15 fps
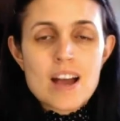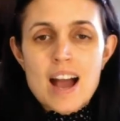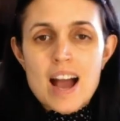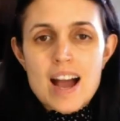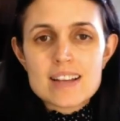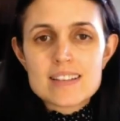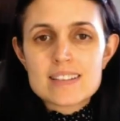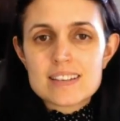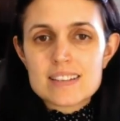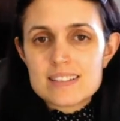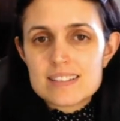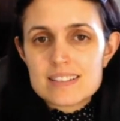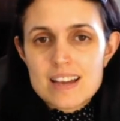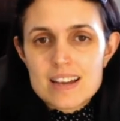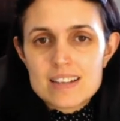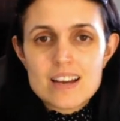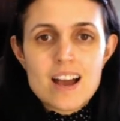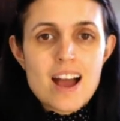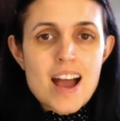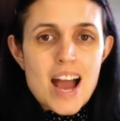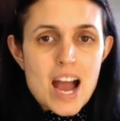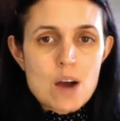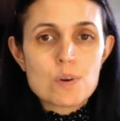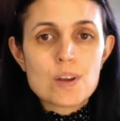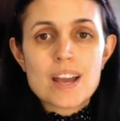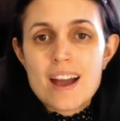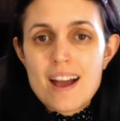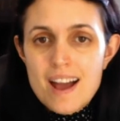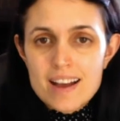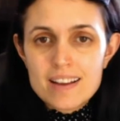Ask instead, how
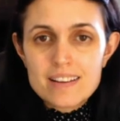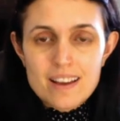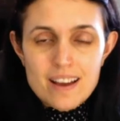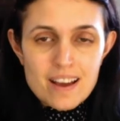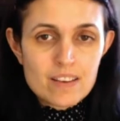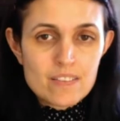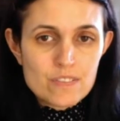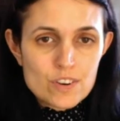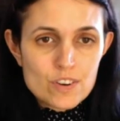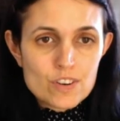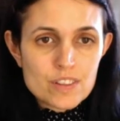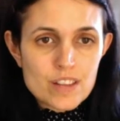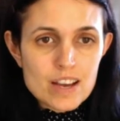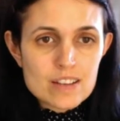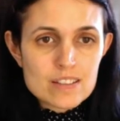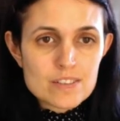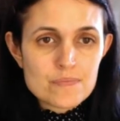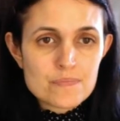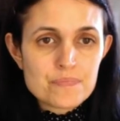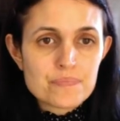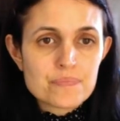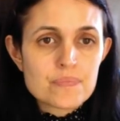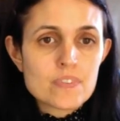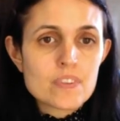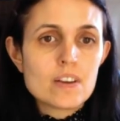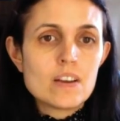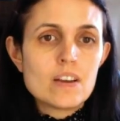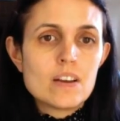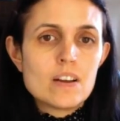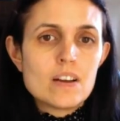can I afford that?
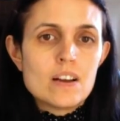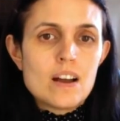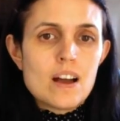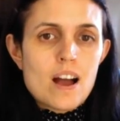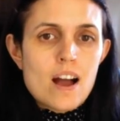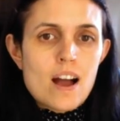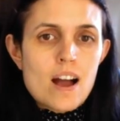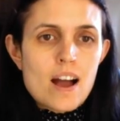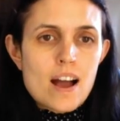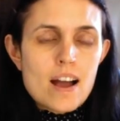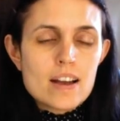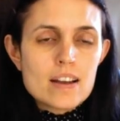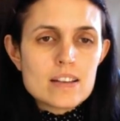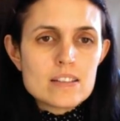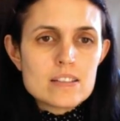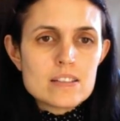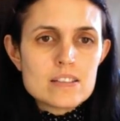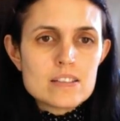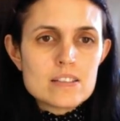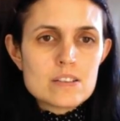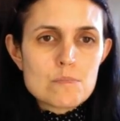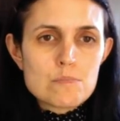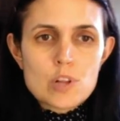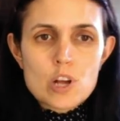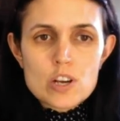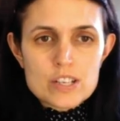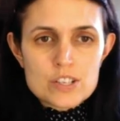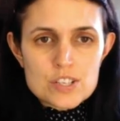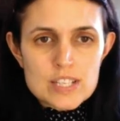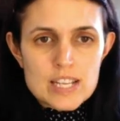And
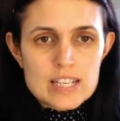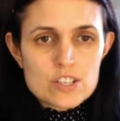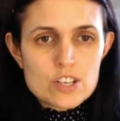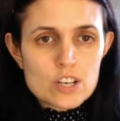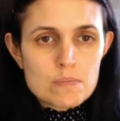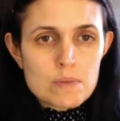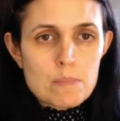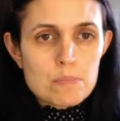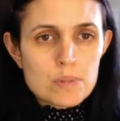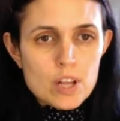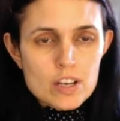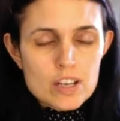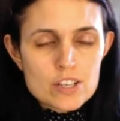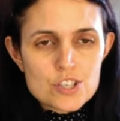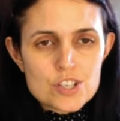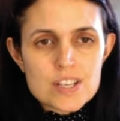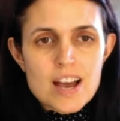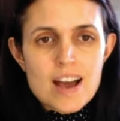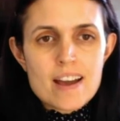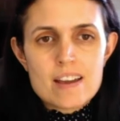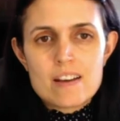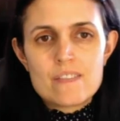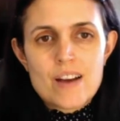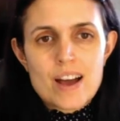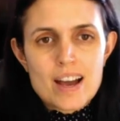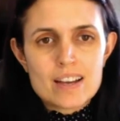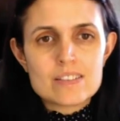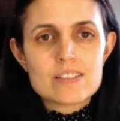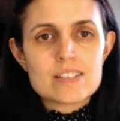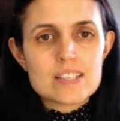blockages, let's talk about blockages. I have
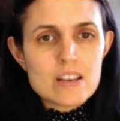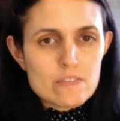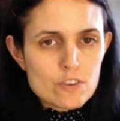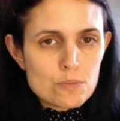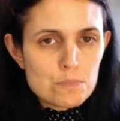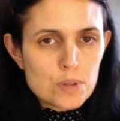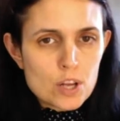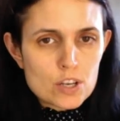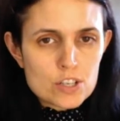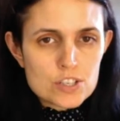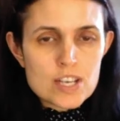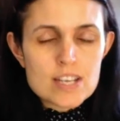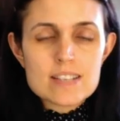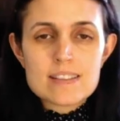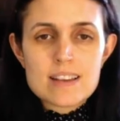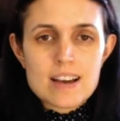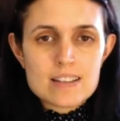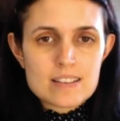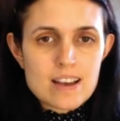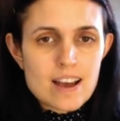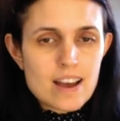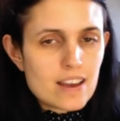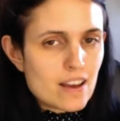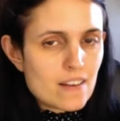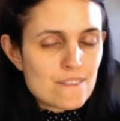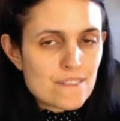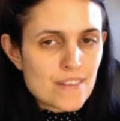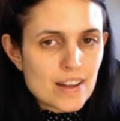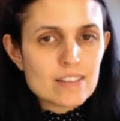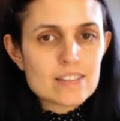had several blockages that I have
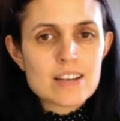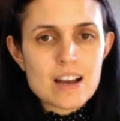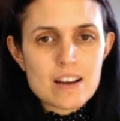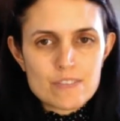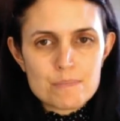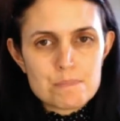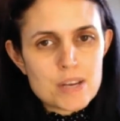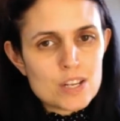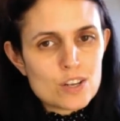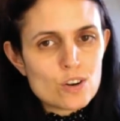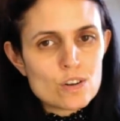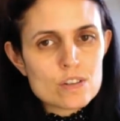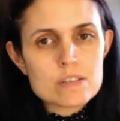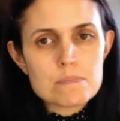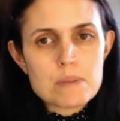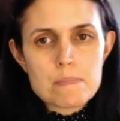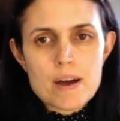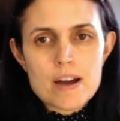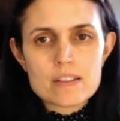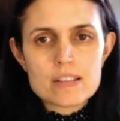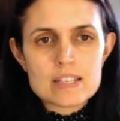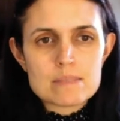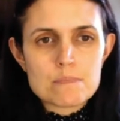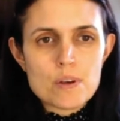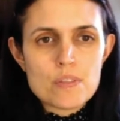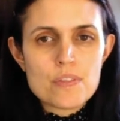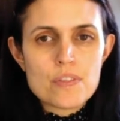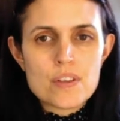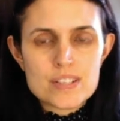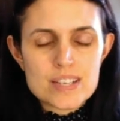felt have been holding me back this
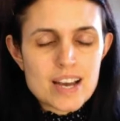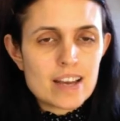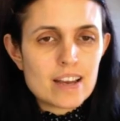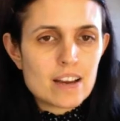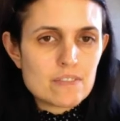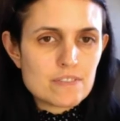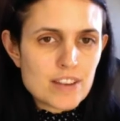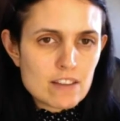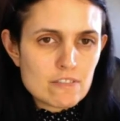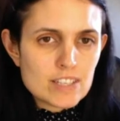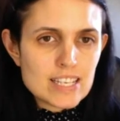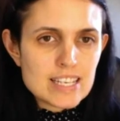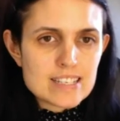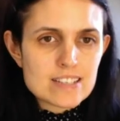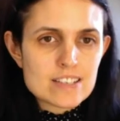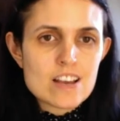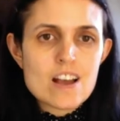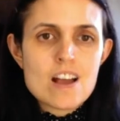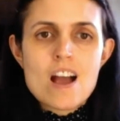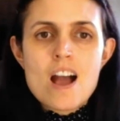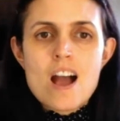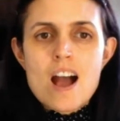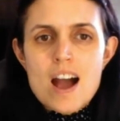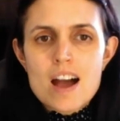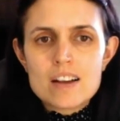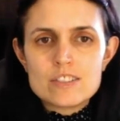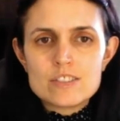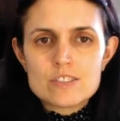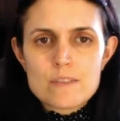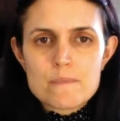month that I have now released.
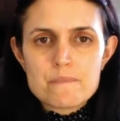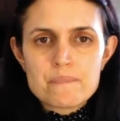And